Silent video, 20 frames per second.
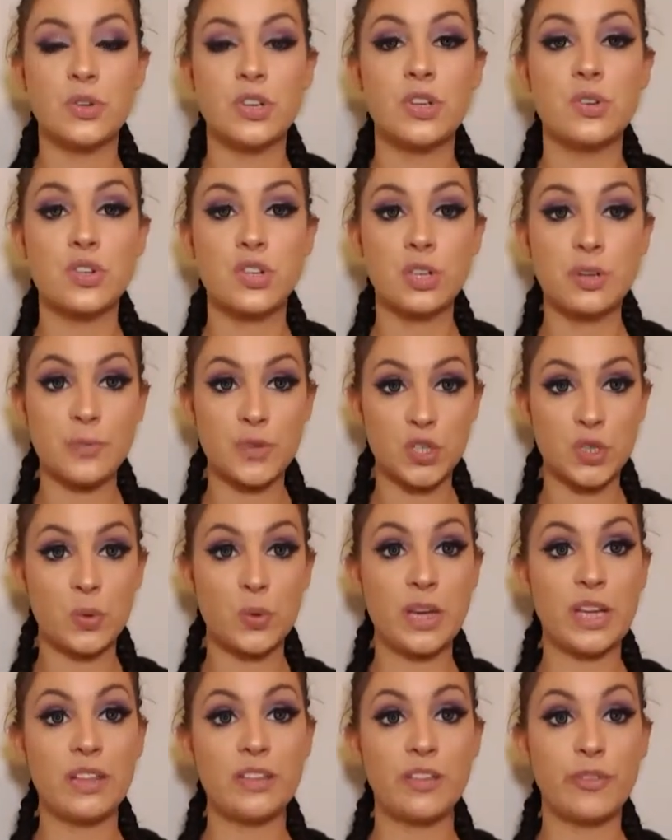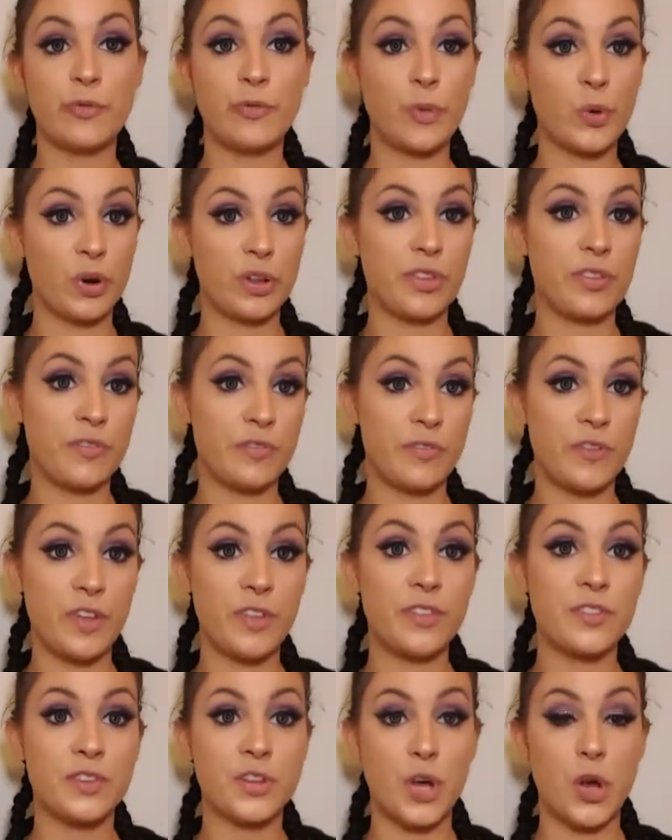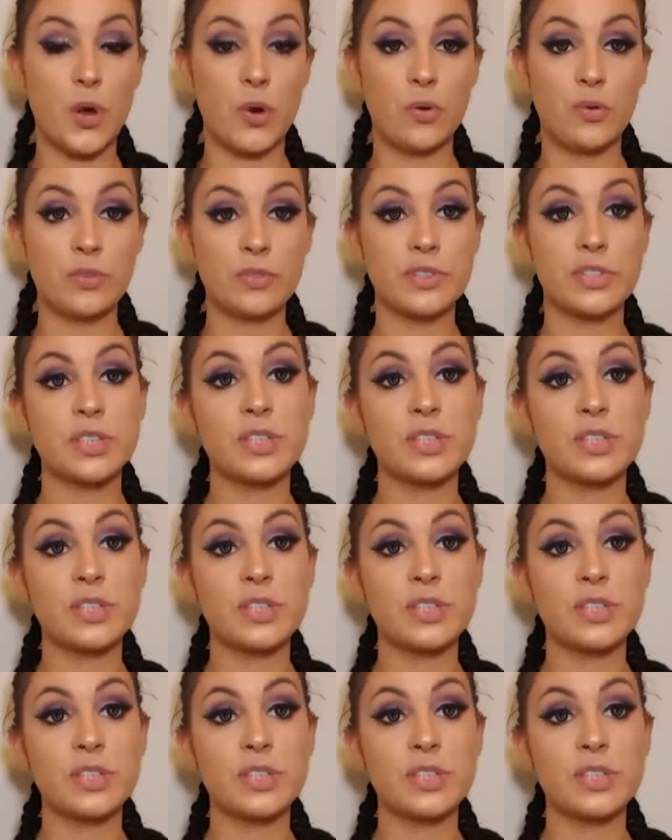usually between the 4th and 5th toes.